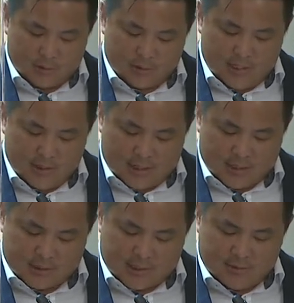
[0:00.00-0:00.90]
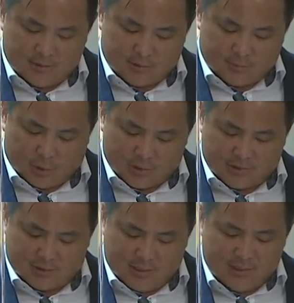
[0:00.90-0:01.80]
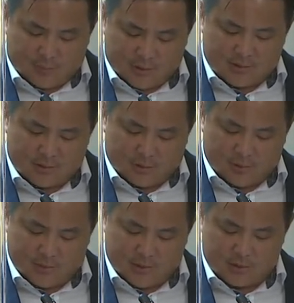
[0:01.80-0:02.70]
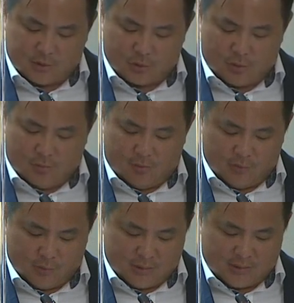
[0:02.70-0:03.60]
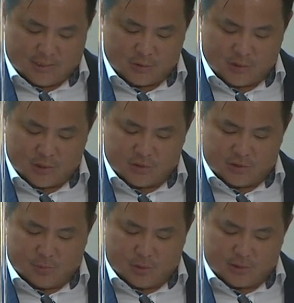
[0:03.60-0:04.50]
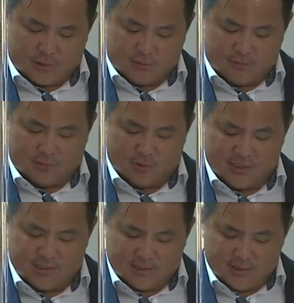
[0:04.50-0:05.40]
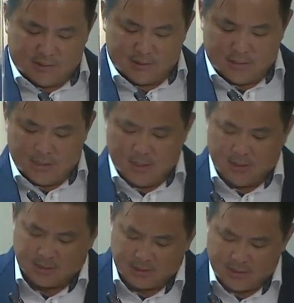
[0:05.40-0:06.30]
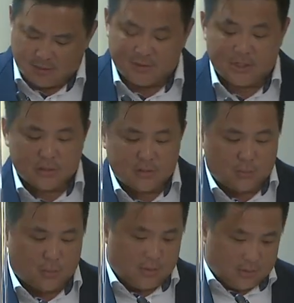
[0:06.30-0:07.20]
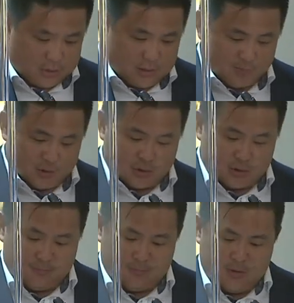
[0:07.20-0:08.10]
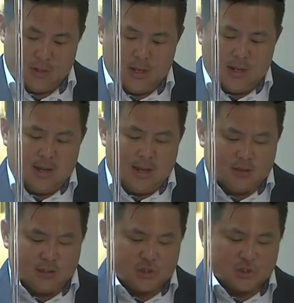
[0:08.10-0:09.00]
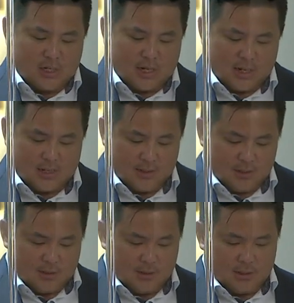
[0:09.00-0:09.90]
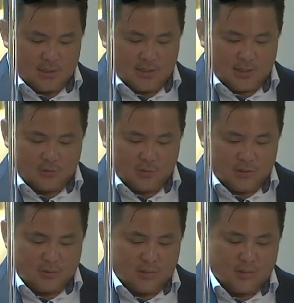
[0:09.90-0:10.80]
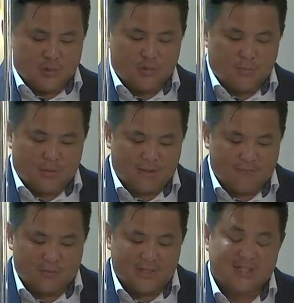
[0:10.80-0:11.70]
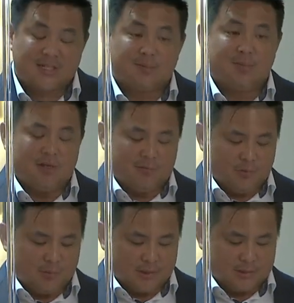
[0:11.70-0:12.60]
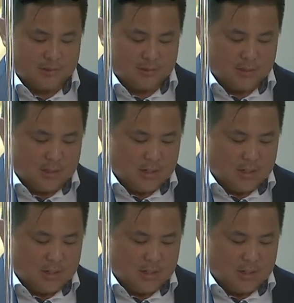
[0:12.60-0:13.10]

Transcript: Today, large-scale esports tournaments draw more viewers than traditional sports. For instance, the League of Legends World Championship held in Shanghai in late 2020 drew more than 46 million viewers.